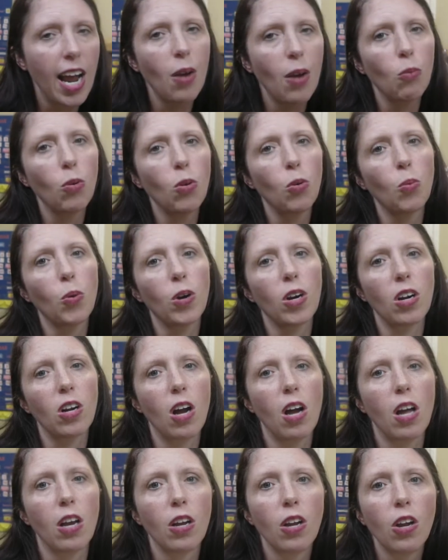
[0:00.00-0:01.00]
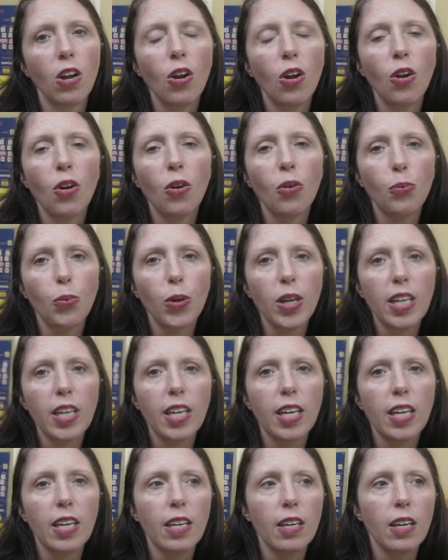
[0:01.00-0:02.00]
And we'll work on
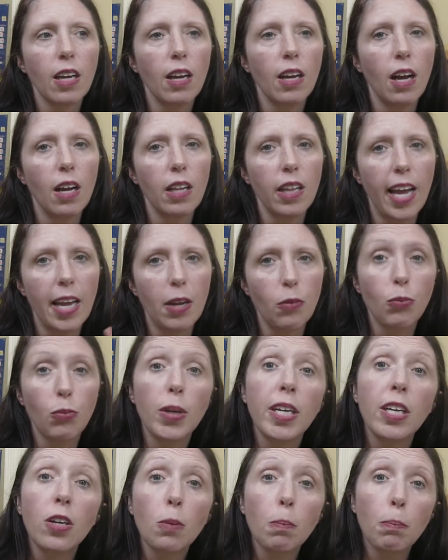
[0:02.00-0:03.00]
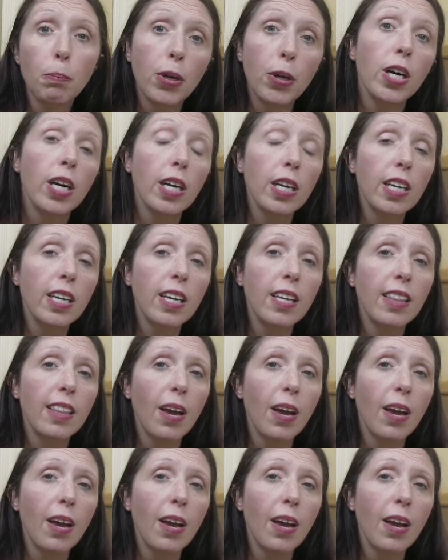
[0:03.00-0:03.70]
reading a like reader book